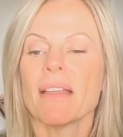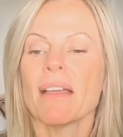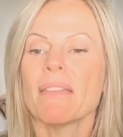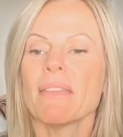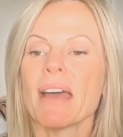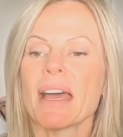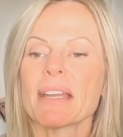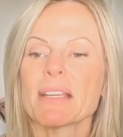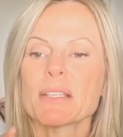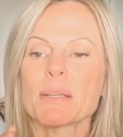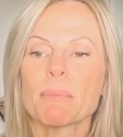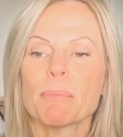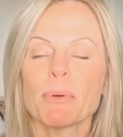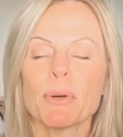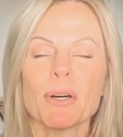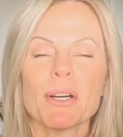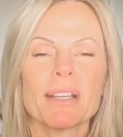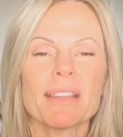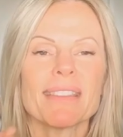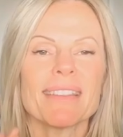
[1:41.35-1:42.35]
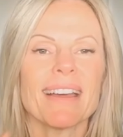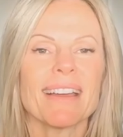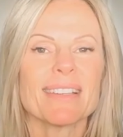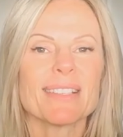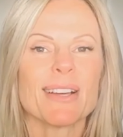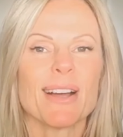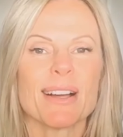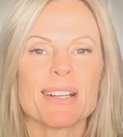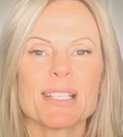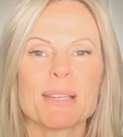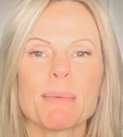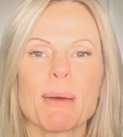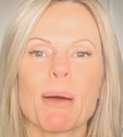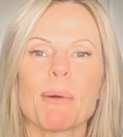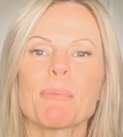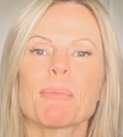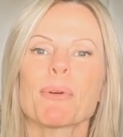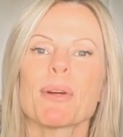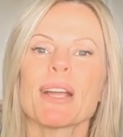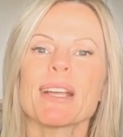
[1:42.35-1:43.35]
And that is a book that talks
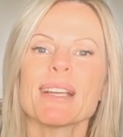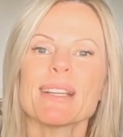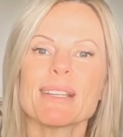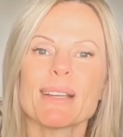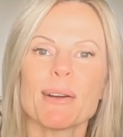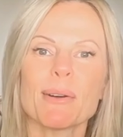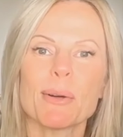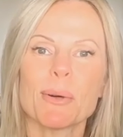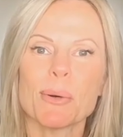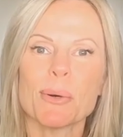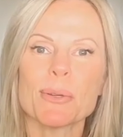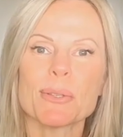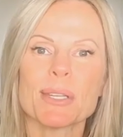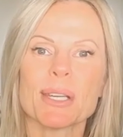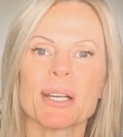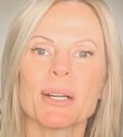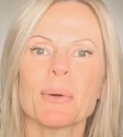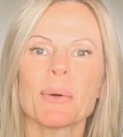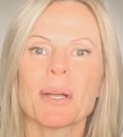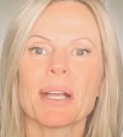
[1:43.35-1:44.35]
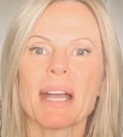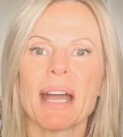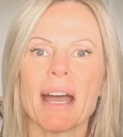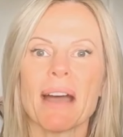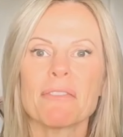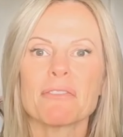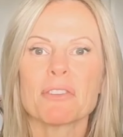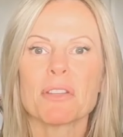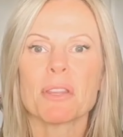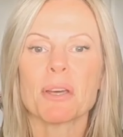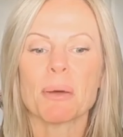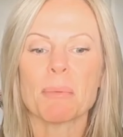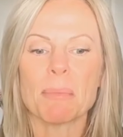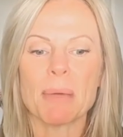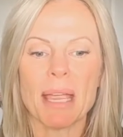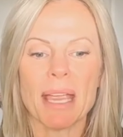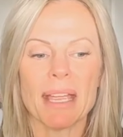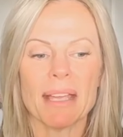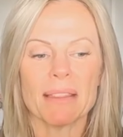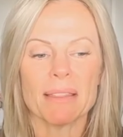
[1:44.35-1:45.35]
about breaking down goals and going after
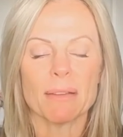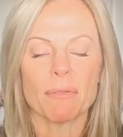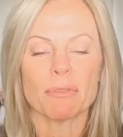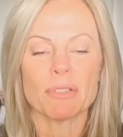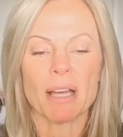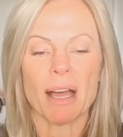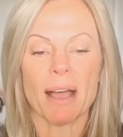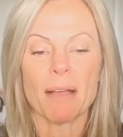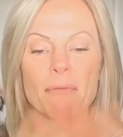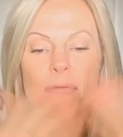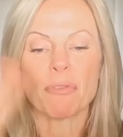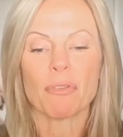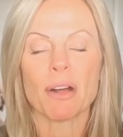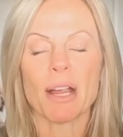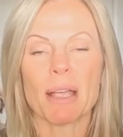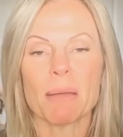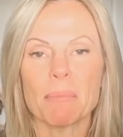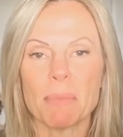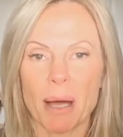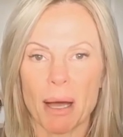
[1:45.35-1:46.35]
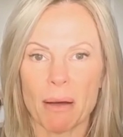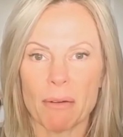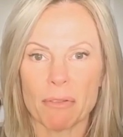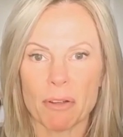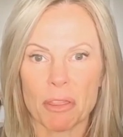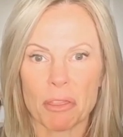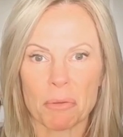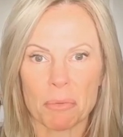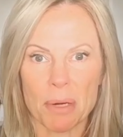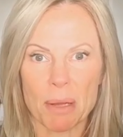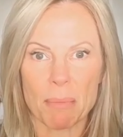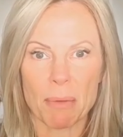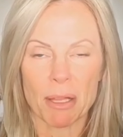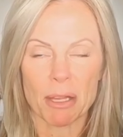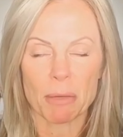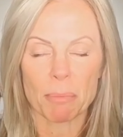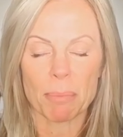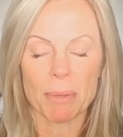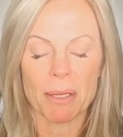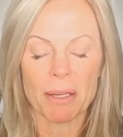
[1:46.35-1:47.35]
them in the time frame of a
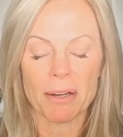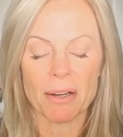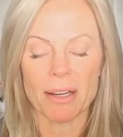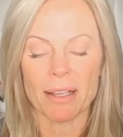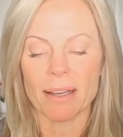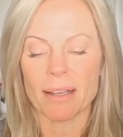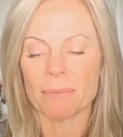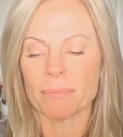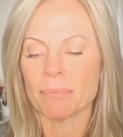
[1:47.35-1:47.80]
3-month period.